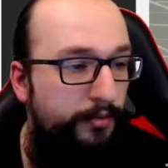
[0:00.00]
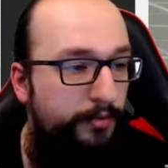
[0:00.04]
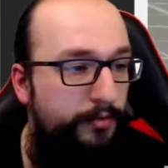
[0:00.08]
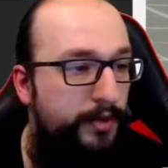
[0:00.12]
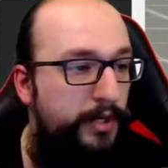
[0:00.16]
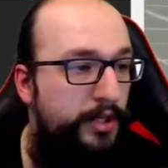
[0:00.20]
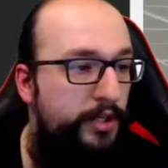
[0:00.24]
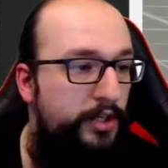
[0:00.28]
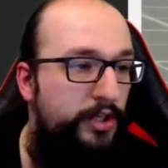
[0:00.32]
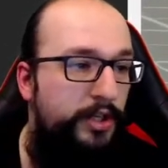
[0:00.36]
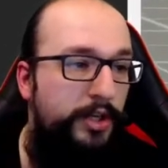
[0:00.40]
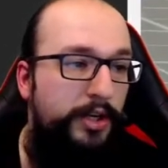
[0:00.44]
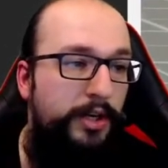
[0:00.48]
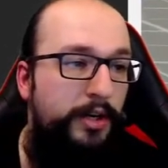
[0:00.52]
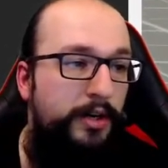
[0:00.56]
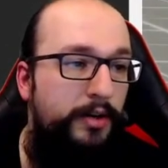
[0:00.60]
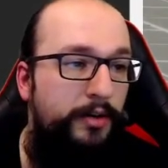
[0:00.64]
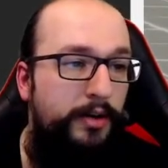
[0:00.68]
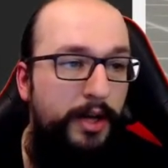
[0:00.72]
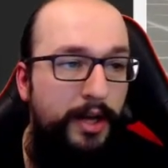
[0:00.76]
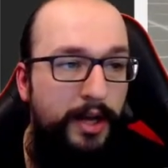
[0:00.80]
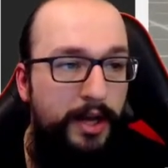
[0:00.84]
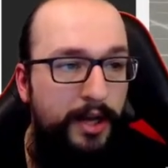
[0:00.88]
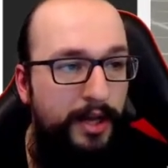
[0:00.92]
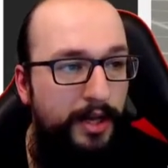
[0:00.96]
which, you know,
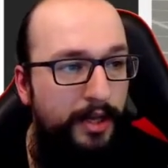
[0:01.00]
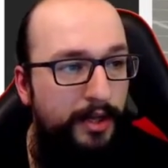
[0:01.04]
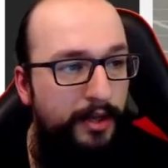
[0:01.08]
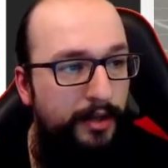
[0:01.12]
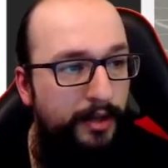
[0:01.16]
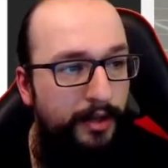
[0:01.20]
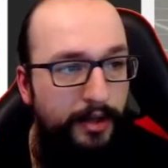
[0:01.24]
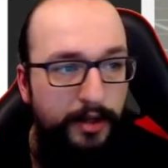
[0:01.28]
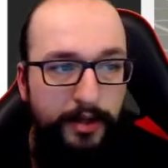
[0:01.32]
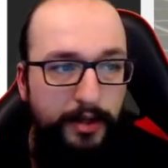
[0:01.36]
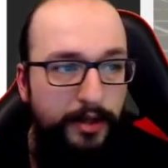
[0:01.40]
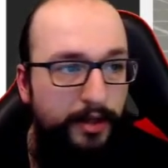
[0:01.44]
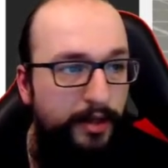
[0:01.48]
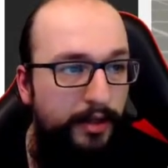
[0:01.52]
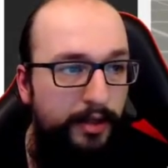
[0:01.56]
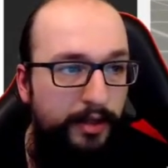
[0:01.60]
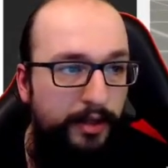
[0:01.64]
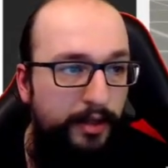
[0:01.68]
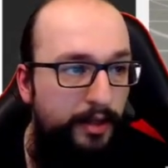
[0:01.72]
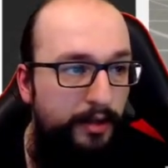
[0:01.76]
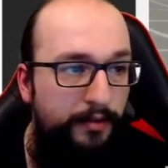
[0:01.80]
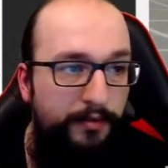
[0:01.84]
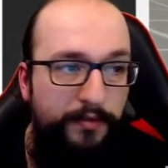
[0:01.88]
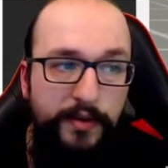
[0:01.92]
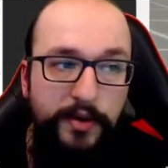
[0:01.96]

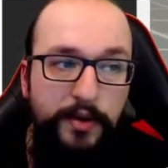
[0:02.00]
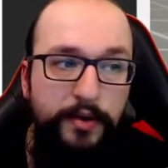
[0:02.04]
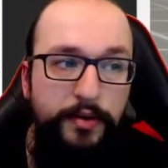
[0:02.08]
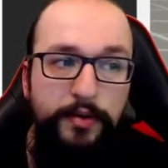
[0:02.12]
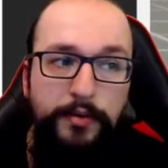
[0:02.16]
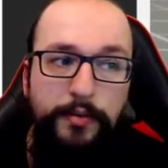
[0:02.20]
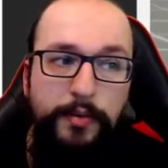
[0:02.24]
if you